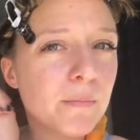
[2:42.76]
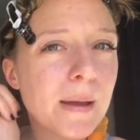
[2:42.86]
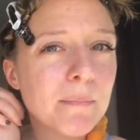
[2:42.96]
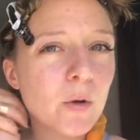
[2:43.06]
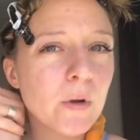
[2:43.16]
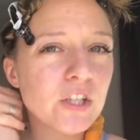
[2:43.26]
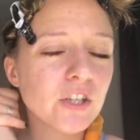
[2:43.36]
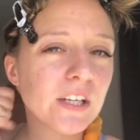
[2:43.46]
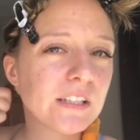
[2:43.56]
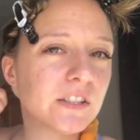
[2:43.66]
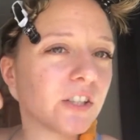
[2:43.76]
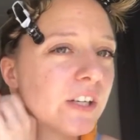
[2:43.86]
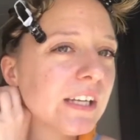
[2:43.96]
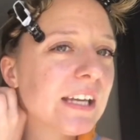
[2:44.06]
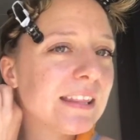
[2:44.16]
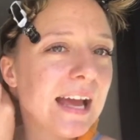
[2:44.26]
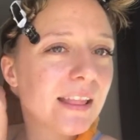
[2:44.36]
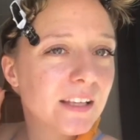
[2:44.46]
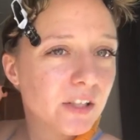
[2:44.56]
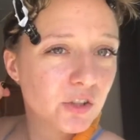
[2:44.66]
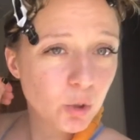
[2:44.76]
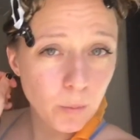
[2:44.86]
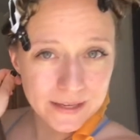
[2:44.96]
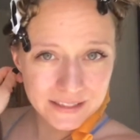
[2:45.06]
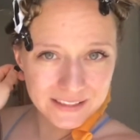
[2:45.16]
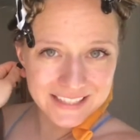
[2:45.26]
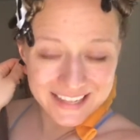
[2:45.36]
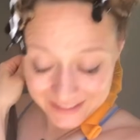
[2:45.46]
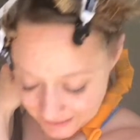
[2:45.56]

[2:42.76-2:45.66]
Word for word: Remember when you're inserting it, that little twist at